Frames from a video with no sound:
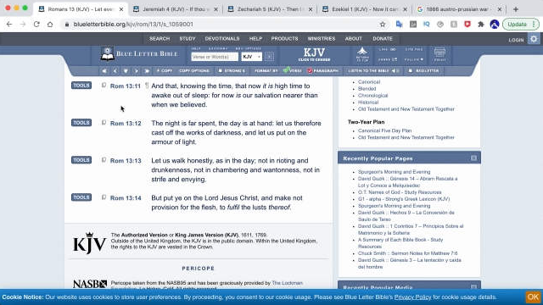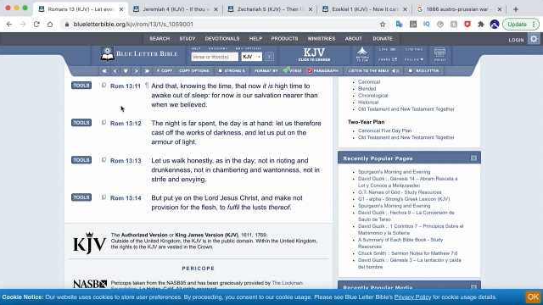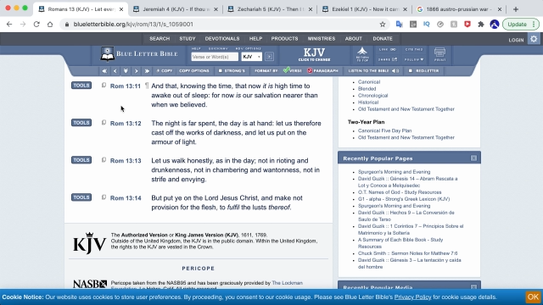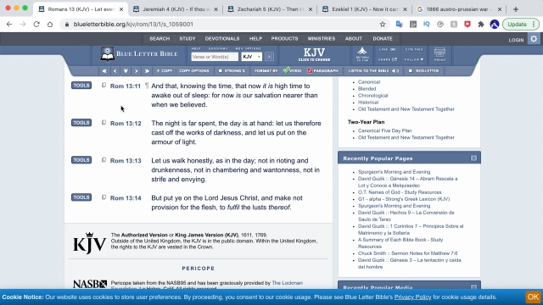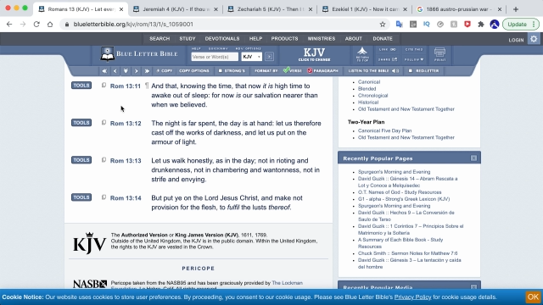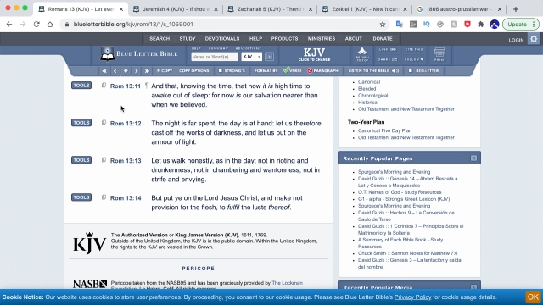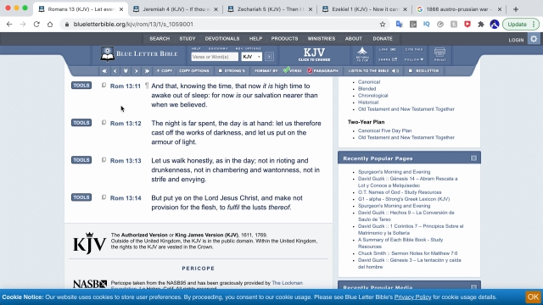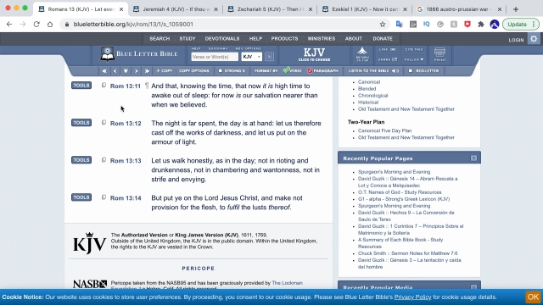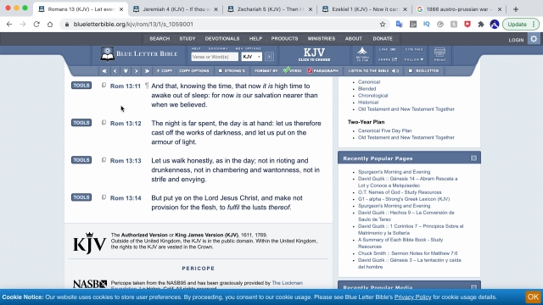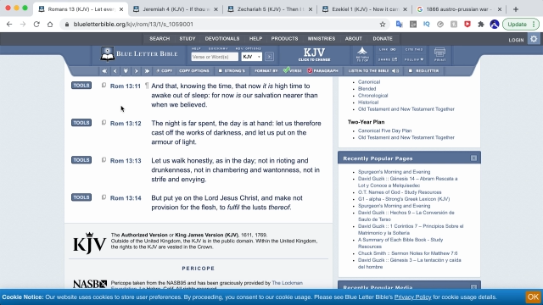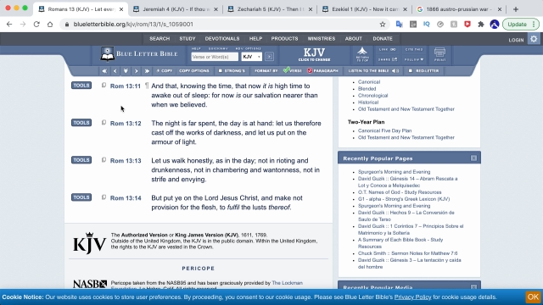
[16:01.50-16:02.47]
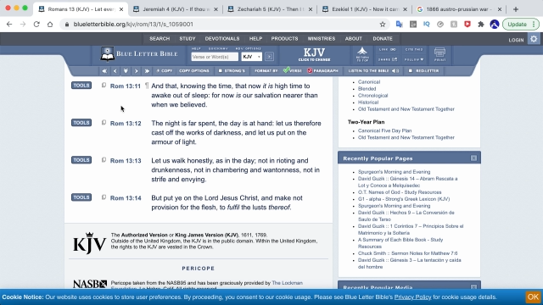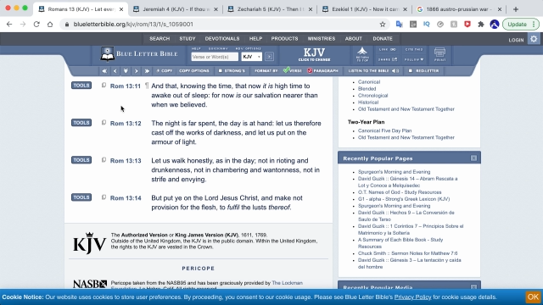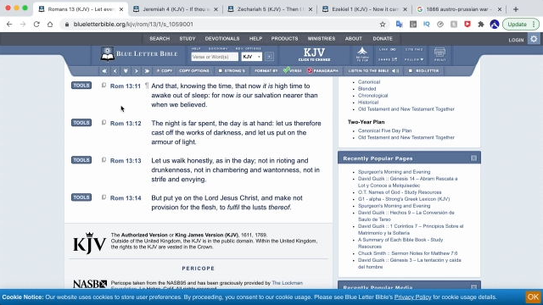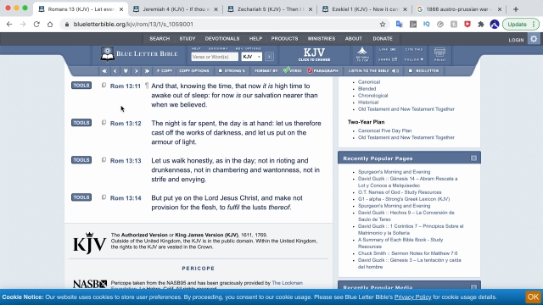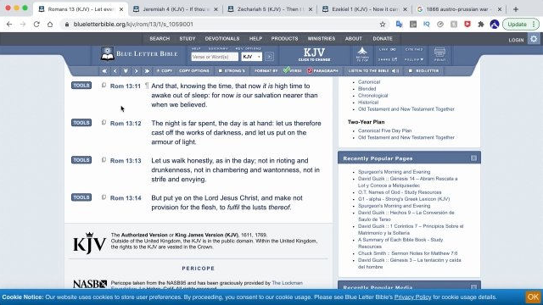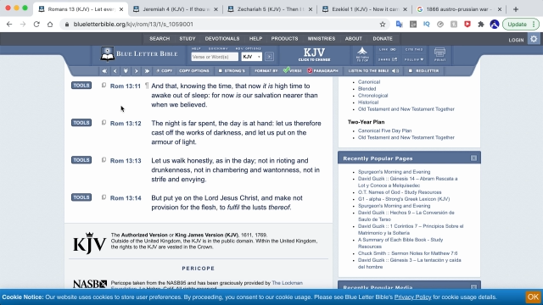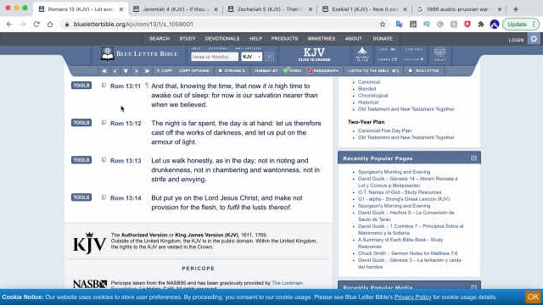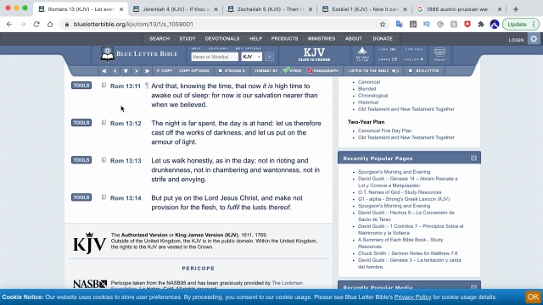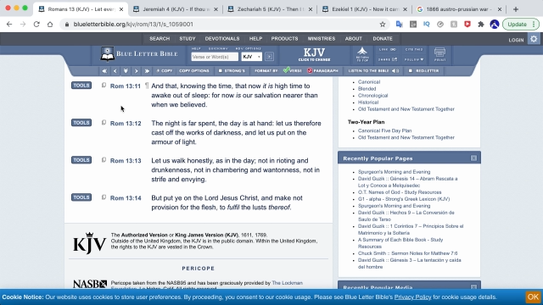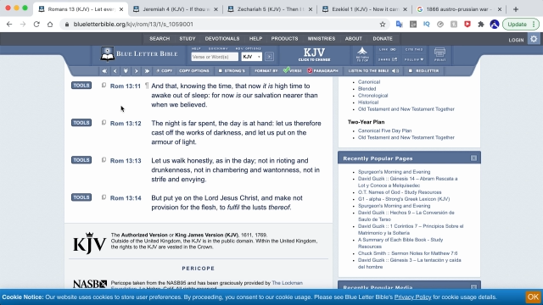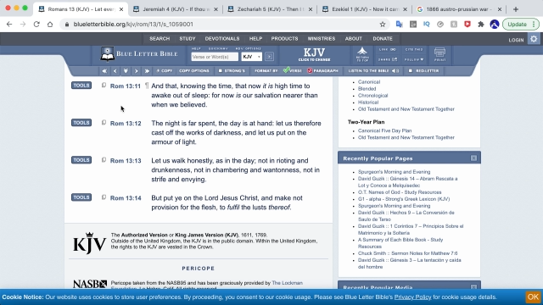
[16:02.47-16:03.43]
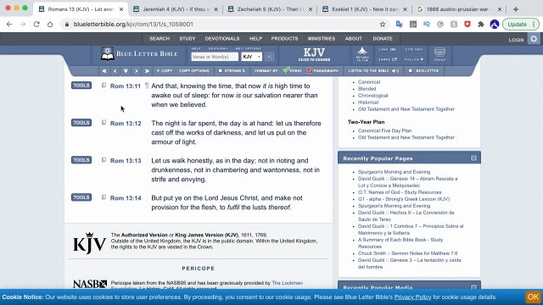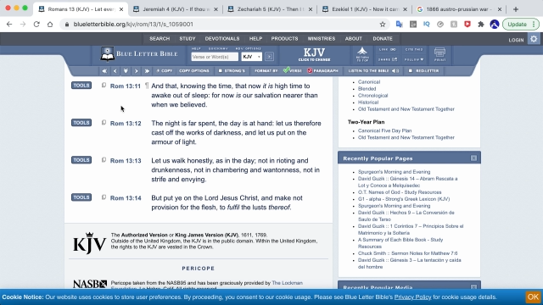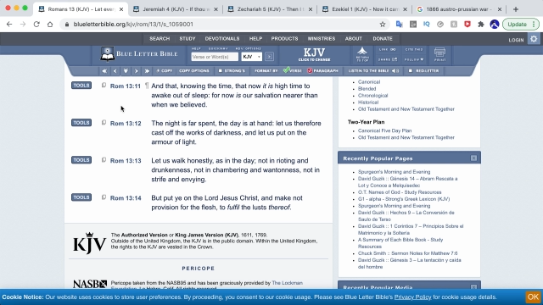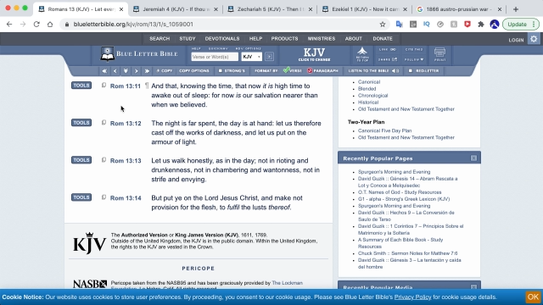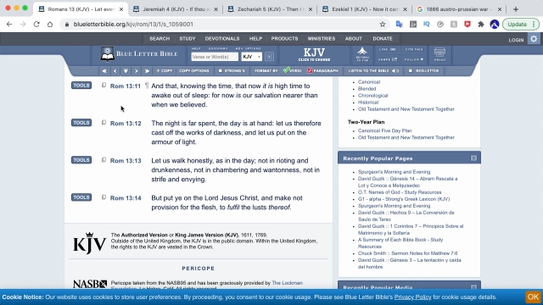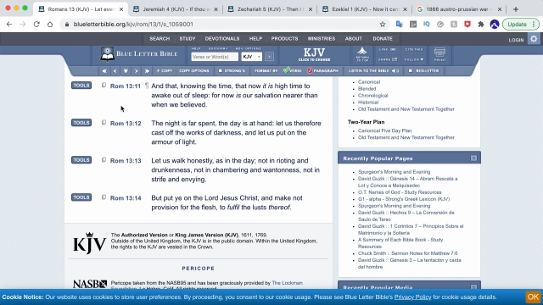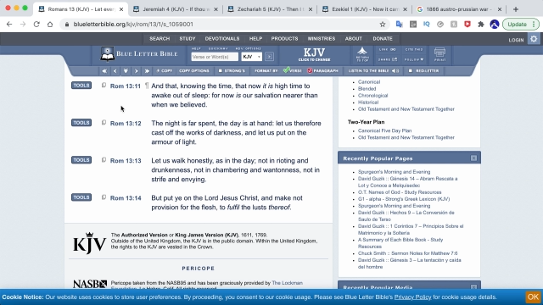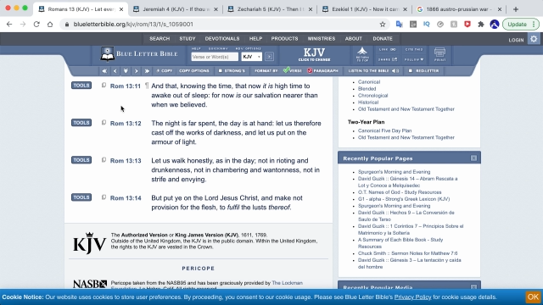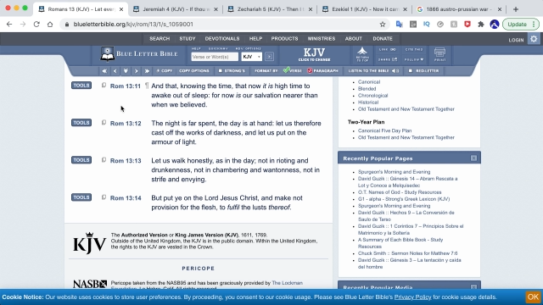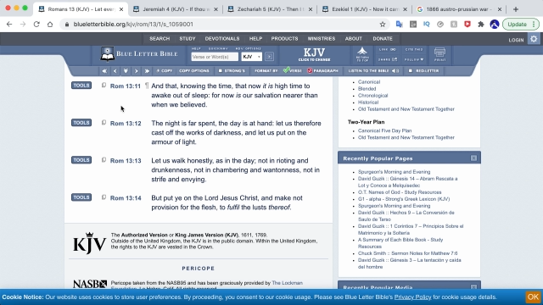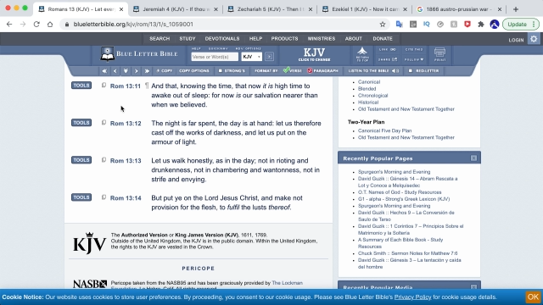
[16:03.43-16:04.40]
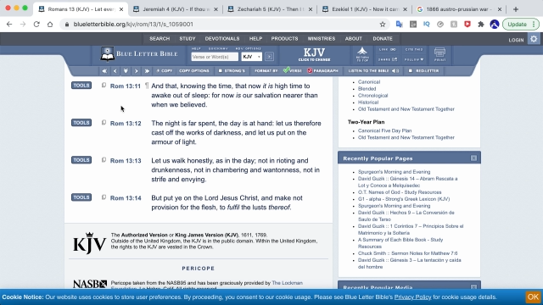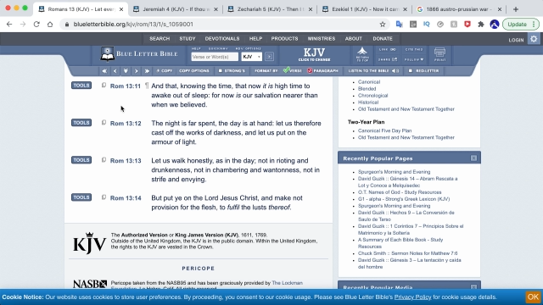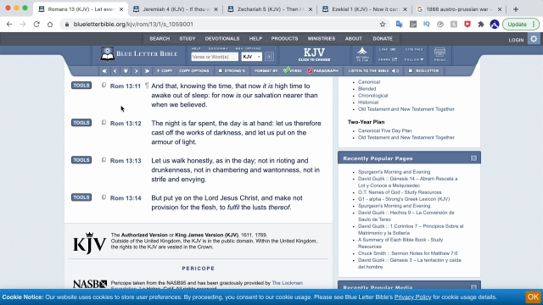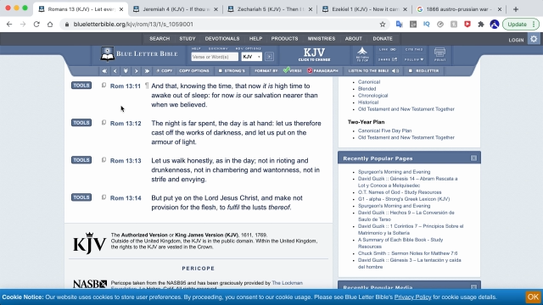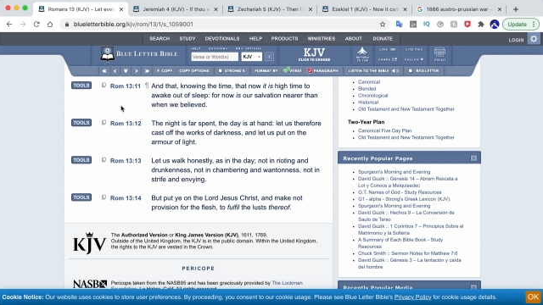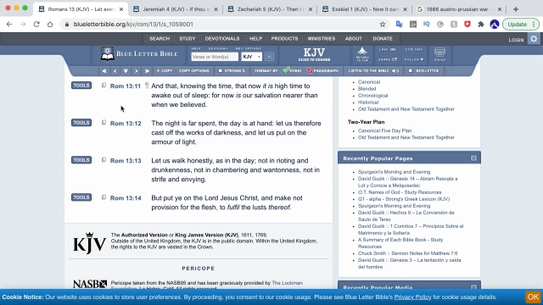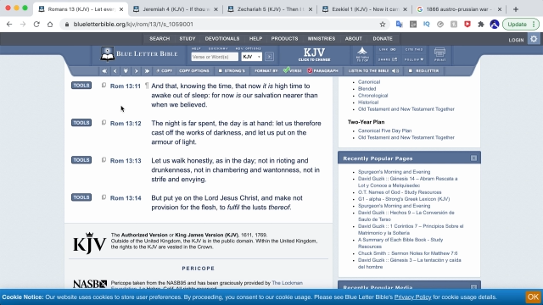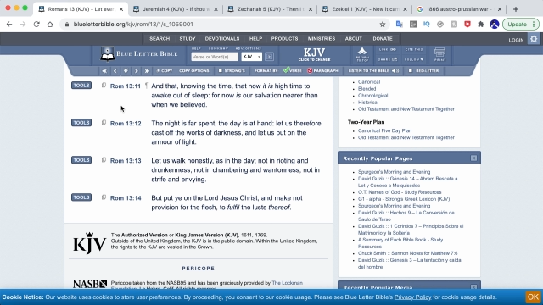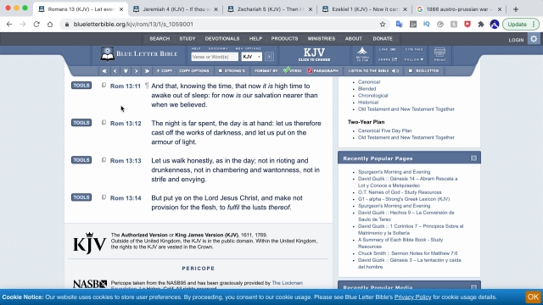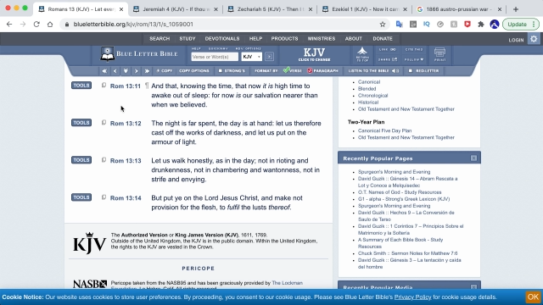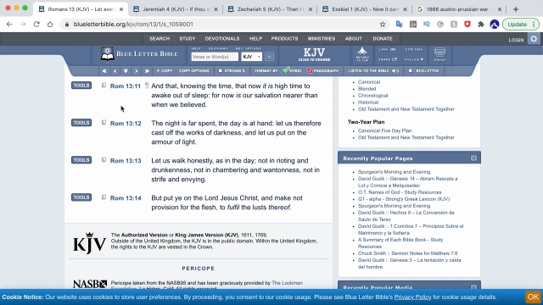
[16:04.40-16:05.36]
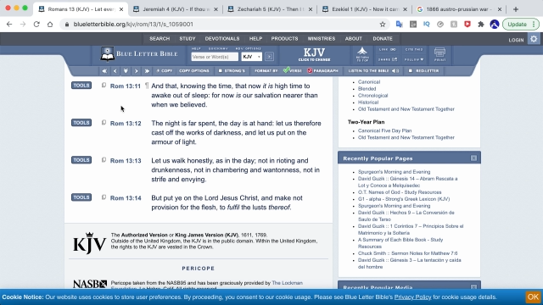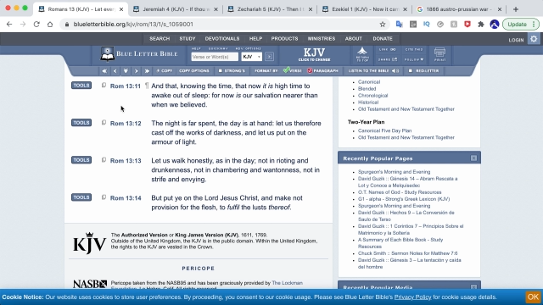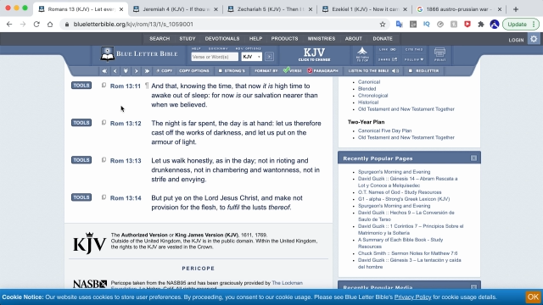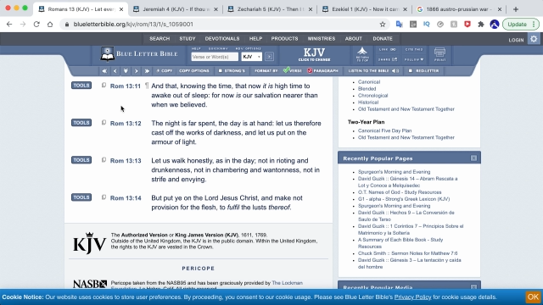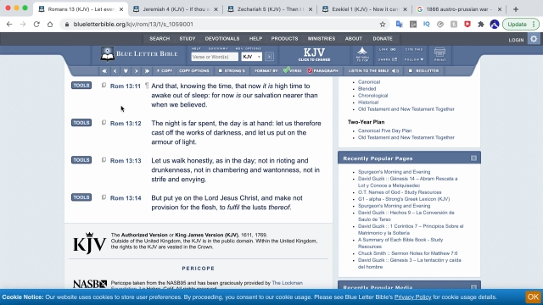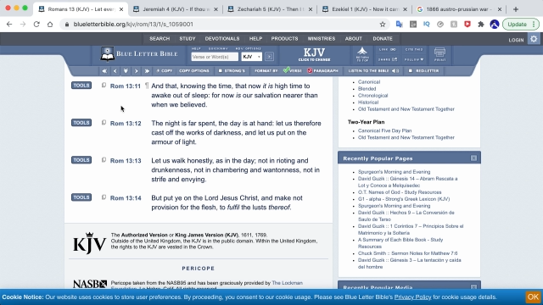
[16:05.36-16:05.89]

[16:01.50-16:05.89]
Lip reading: Nobody's mouth can be seen.